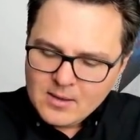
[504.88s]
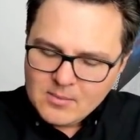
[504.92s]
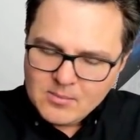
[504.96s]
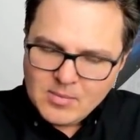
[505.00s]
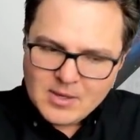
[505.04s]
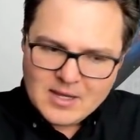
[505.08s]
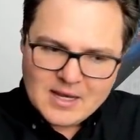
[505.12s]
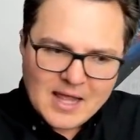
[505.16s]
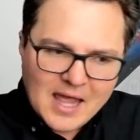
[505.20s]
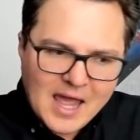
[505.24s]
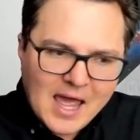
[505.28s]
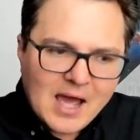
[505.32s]

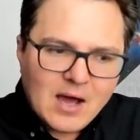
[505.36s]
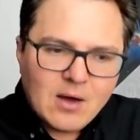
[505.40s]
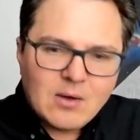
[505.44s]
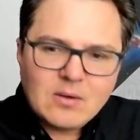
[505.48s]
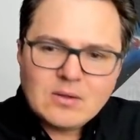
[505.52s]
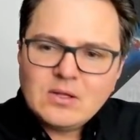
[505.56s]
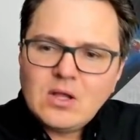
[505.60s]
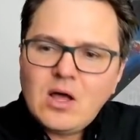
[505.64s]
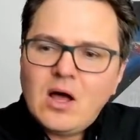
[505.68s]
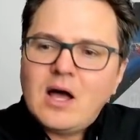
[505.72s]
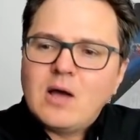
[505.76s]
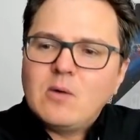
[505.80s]
But how
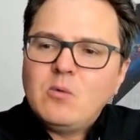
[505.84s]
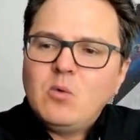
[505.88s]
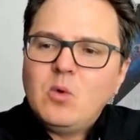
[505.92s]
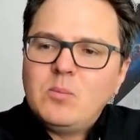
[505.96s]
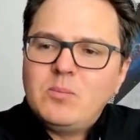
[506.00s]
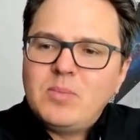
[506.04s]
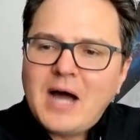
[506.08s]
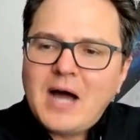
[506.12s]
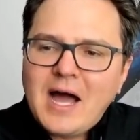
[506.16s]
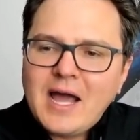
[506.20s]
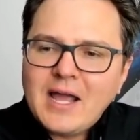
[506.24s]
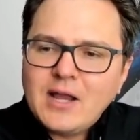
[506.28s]
long will
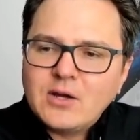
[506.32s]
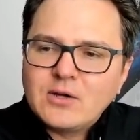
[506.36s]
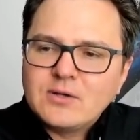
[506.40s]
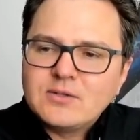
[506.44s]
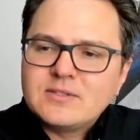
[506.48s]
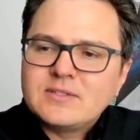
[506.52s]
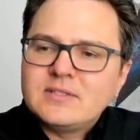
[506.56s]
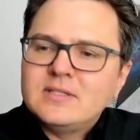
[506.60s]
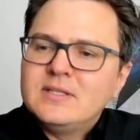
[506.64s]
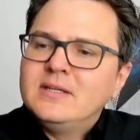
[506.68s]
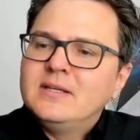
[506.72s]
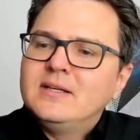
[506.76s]

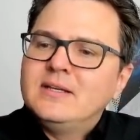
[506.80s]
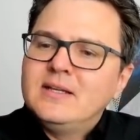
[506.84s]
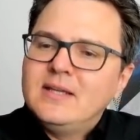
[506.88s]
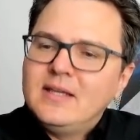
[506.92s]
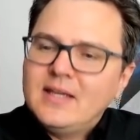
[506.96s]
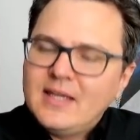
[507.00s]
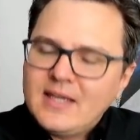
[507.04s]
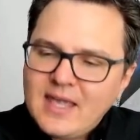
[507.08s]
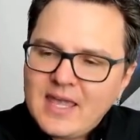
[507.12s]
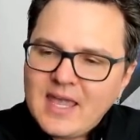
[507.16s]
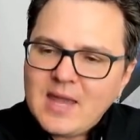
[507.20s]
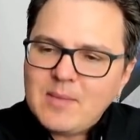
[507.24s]
buyers
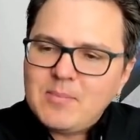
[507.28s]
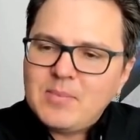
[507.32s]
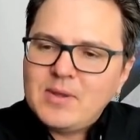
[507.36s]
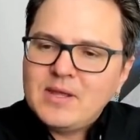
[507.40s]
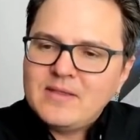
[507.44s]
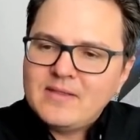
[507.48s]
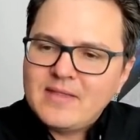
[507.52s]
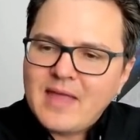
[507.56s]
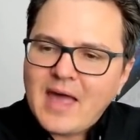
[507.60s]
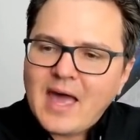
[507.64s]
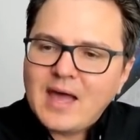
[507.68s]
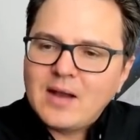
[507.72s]
keep
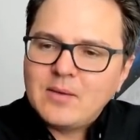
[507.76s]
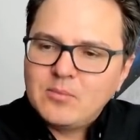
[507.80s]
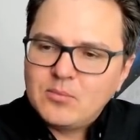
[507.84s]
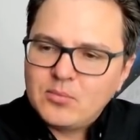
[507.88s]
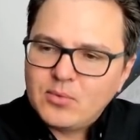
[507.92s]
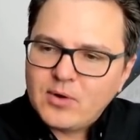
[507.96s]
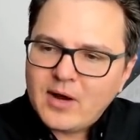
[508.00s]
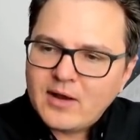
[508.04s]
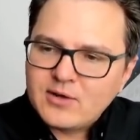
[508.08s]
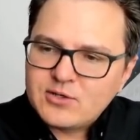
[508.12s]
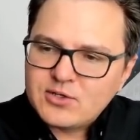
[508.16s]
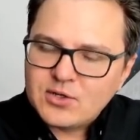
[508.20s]
that
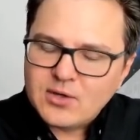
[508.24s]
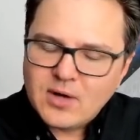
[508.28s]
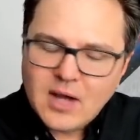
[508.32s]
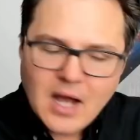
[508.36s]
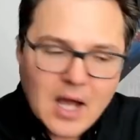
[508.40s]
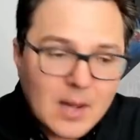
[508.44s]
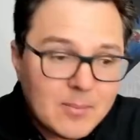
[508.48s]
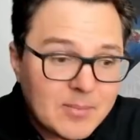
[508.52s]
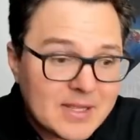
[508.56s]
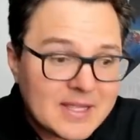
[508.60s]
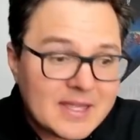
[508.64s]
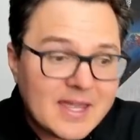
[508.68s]
pressure
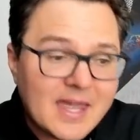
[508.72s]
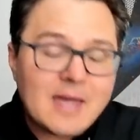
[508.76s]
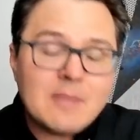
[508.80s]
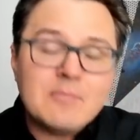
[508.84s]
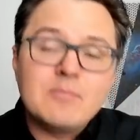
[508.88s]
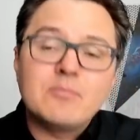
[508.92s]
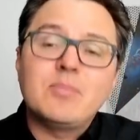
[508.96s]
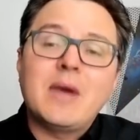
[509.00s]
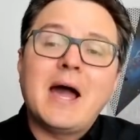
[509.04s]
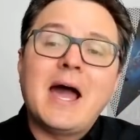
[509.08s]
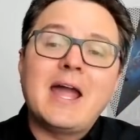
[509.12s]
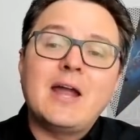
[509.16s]
up? And
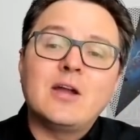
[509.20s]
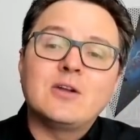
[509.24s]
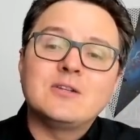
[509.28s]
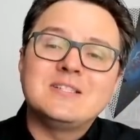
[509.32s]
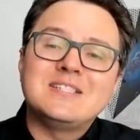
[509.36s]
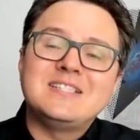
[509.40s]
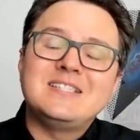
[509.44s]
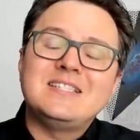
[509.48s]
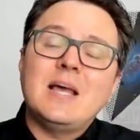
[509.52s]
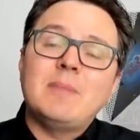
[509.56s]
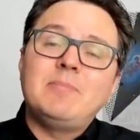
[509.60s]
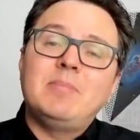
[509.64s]
can
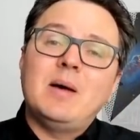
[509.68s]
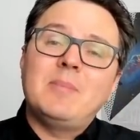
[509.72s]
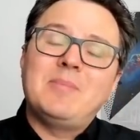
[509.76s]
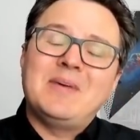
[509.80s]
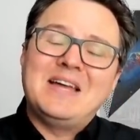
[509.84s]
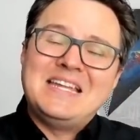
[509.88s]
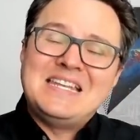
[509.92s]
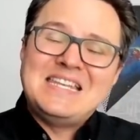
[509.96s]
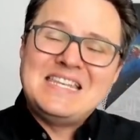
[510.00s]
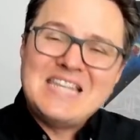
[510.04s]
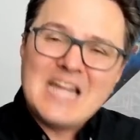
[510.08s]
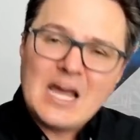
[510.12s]
buyers step
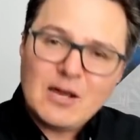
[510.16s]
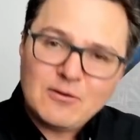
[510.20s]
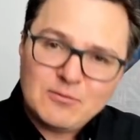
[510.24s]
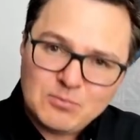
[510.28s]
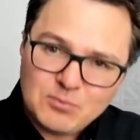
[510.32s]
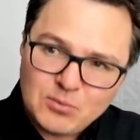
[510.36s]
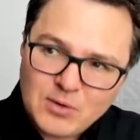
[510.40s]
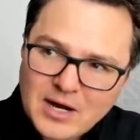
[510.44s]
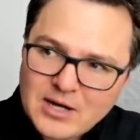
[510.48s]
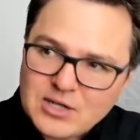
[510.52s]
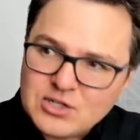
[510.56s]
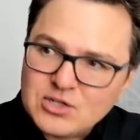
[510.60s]
up
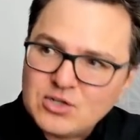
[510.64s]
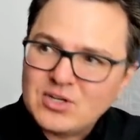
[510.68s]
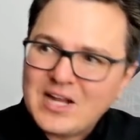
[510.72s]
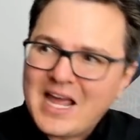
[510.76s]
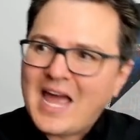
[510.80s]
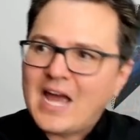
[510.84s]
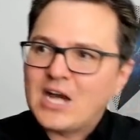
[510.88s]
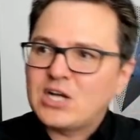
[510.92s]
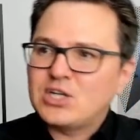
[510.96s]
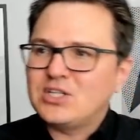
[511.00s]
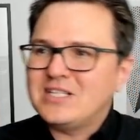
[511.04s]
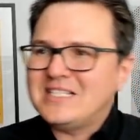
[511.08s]
enough pressure
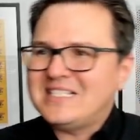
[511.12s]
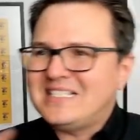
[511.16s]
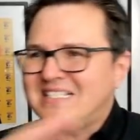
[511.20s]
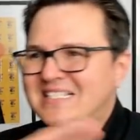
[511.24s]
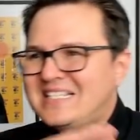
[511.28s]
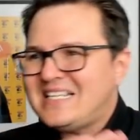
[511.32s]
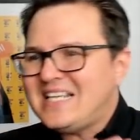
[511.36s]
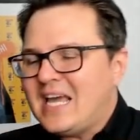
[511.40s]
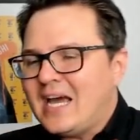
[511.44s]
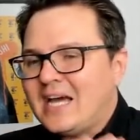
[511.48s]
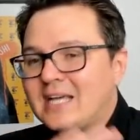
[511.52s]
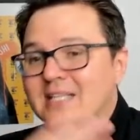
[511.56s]
to actually
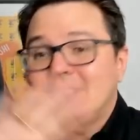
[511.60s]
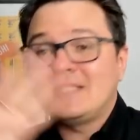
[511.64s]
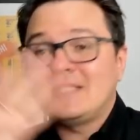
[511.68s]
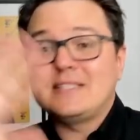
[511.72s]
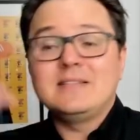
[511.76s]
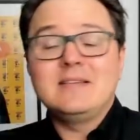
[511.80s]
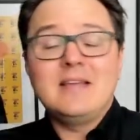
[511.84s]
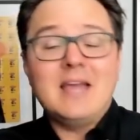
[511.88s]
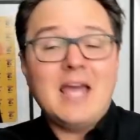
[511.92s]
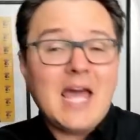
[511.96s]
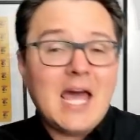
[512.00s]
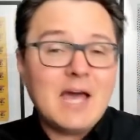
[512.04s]
see
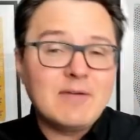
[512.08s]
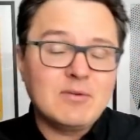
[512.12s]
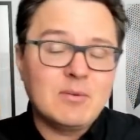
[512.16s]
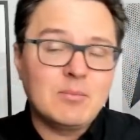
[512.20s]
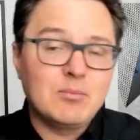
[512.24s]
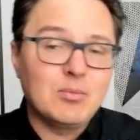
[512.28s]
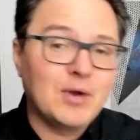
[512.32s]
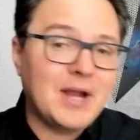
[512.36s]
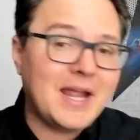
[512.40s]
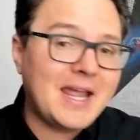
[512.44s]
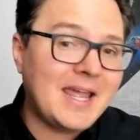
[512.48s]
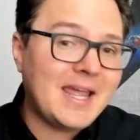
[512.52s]
us have a
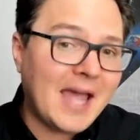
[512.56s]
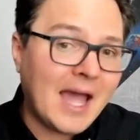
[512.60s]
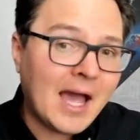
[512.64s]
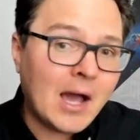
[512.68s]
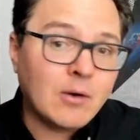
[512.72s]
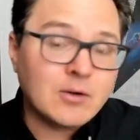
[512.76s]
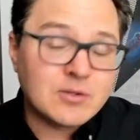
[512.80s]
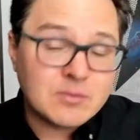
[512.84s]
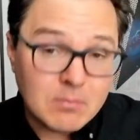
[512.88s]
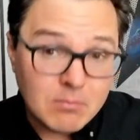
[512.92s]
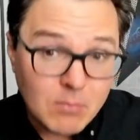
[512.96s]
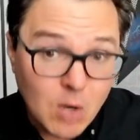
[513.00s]

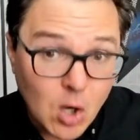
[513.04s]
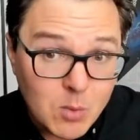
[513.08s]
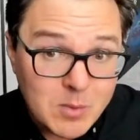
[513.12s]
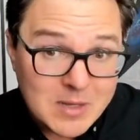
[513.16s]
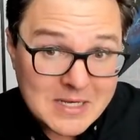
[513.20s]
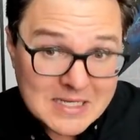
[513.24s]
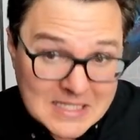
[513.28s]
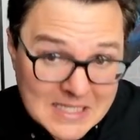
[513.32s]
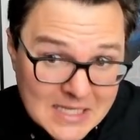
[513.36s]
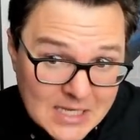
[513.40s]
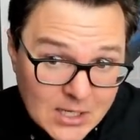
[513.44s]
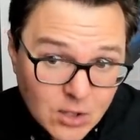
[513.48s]
breakout
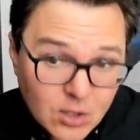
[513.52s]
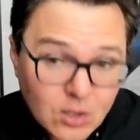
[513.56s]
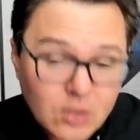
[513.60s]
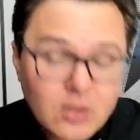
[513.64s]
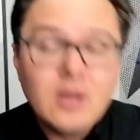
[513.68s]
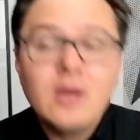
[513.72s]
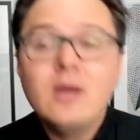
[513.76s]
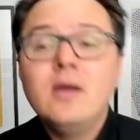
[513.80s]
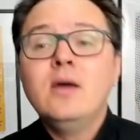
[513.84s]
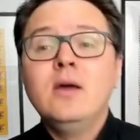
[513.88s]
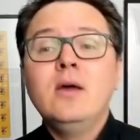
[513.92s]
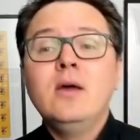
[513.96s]
moment here